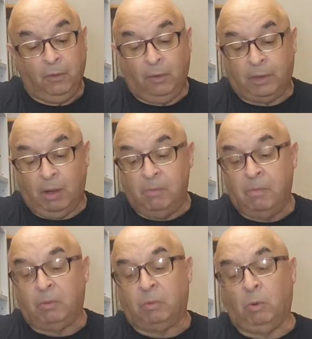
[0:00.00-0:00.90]
I
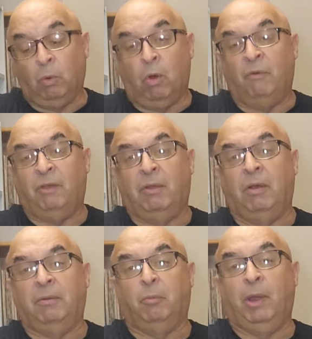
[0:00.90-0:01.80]
can't recall
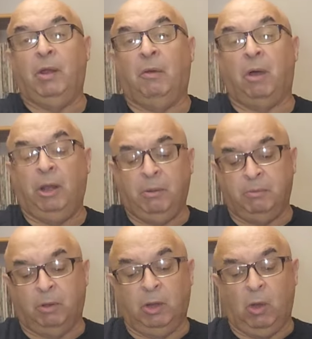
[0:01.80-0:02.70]
offhand when. I
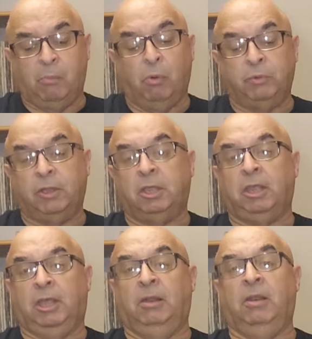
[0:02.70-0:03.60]
know I bought this
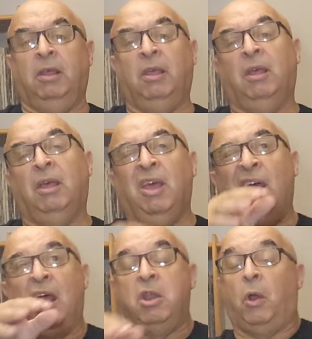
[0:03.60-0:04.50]
in
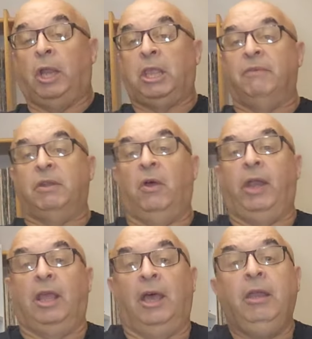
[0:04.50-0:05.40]
97,
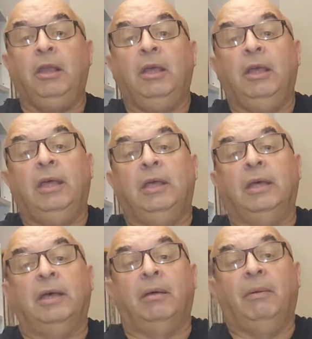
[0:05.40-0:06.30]
98,
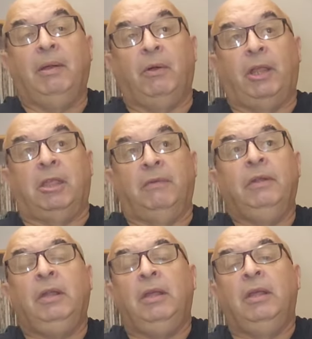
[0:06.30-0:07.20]
around
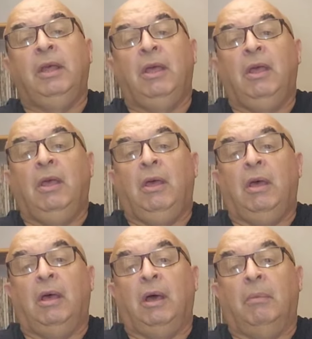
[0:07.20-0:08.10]
97.
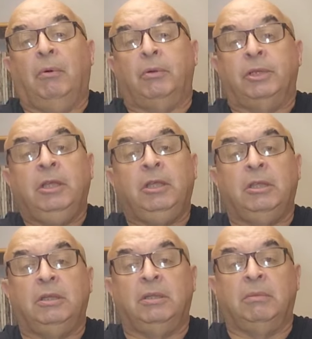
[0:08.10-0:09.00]
I bought this.
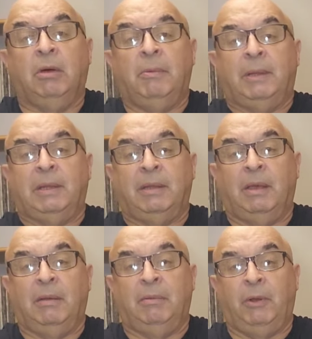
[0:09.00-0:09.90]
It might have been
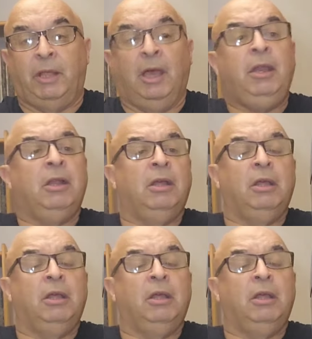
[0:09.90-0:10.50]
98,